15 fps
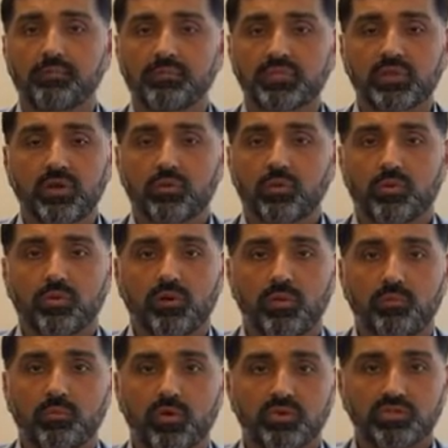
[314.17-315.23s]
So
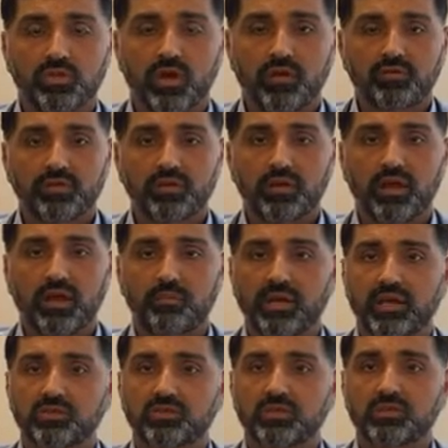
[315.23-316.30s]
most often I'm
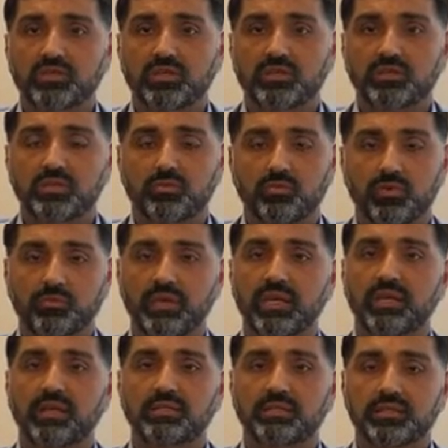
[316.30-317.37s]
actually just
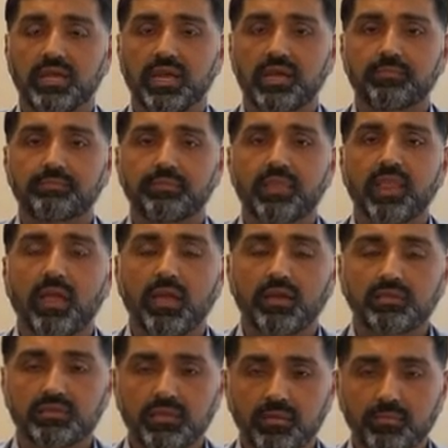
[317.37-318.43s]
repeating a scan.
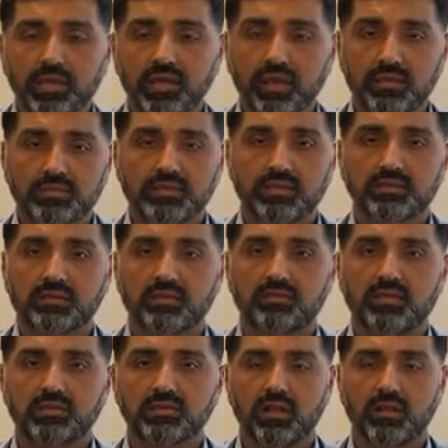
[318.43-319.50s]
In some cases, if
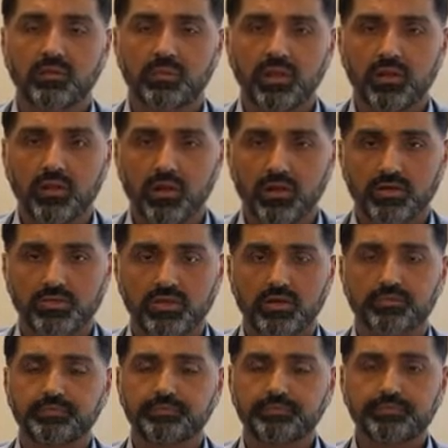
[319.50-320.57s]
it's a little bit
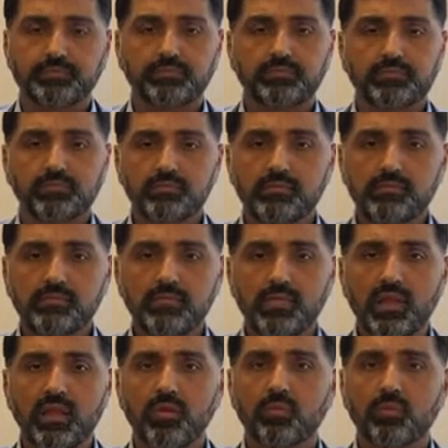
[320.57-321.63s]
larger,
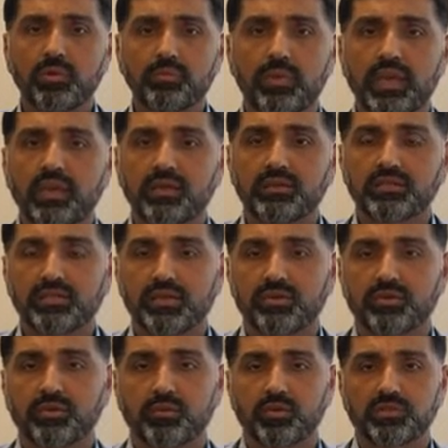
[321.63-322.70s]
we may consider
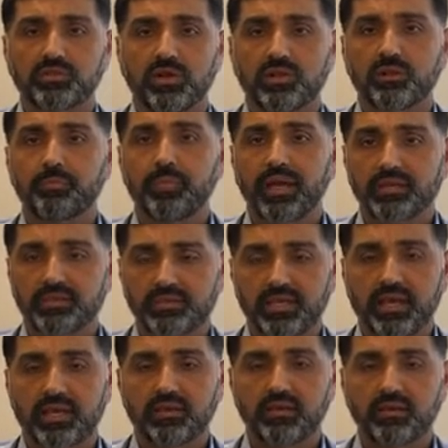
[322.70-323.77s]
doing what's called a PET
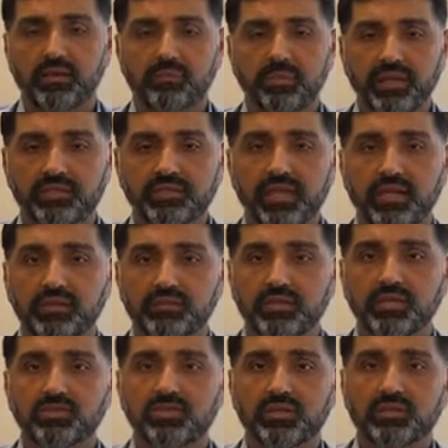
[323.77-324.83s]
scan. And the PET scan
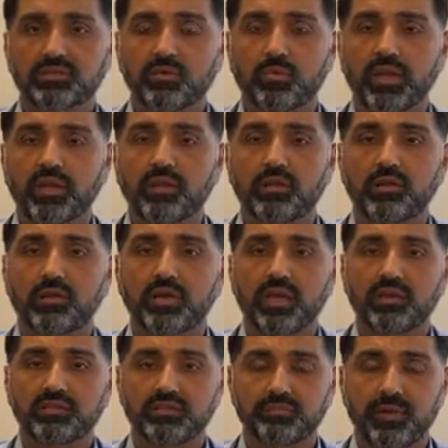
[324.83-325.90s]
essentially is a way to look
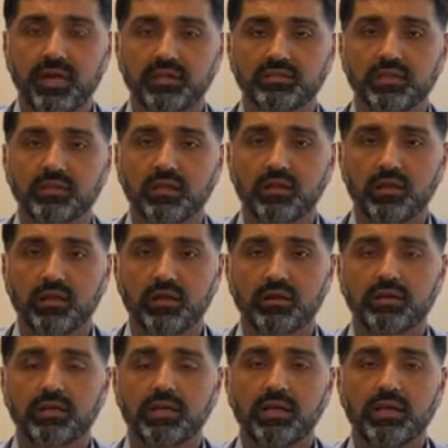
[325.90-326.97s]
at spots in the
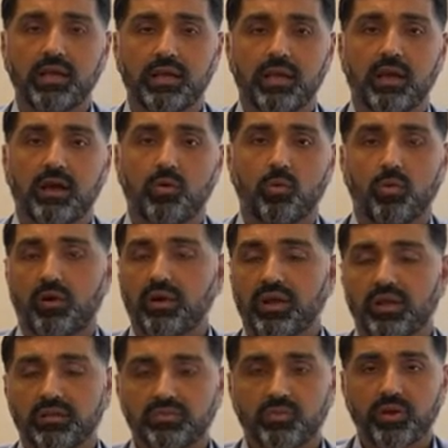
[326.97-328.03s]
lung or
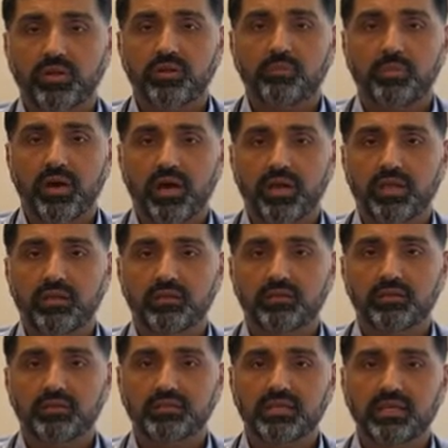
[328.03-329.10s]
elsewhere in the body
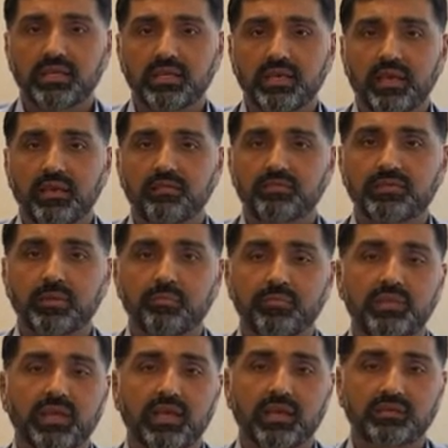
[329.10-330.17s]
to see if
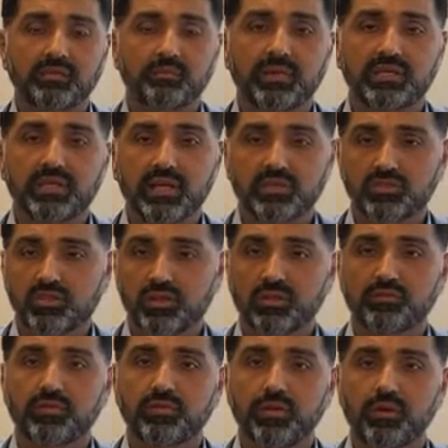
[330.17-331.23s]
something has a potential
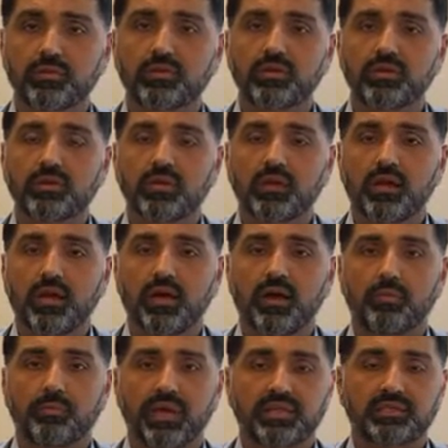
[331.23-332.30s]
of growth.
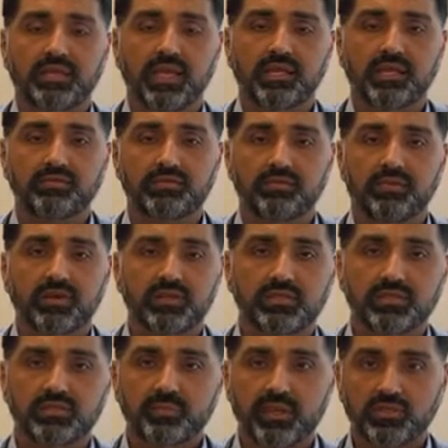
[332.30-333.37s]
PET scan gives a very
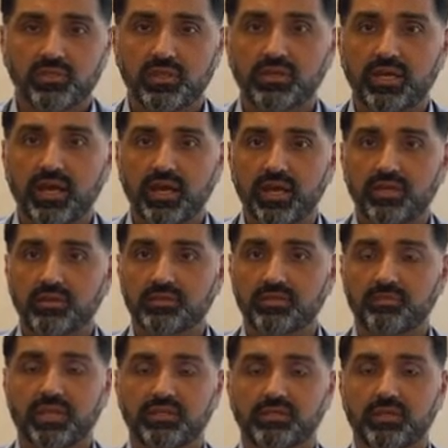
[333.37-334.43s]
special dye. It's
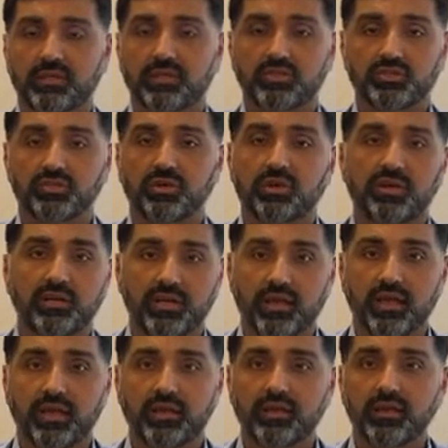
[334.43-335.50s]
basically a sugar
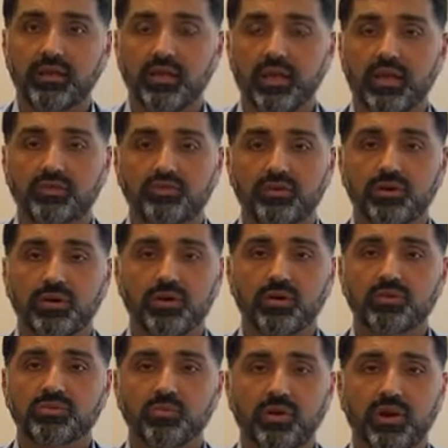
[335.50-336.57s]
dye. And sugar
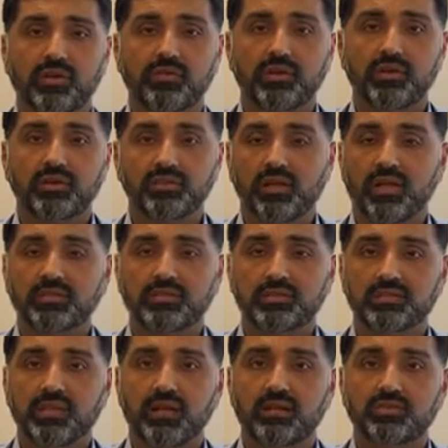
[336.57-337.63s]
goes wherever there's lots of
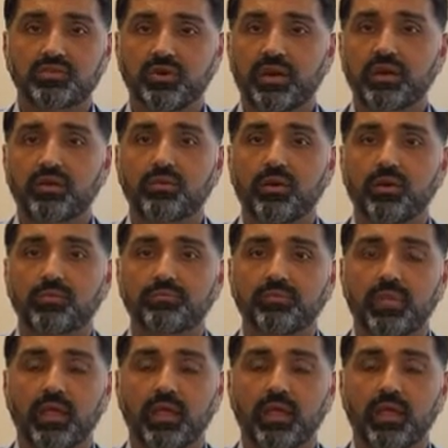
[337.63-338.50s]
cells trying to grow.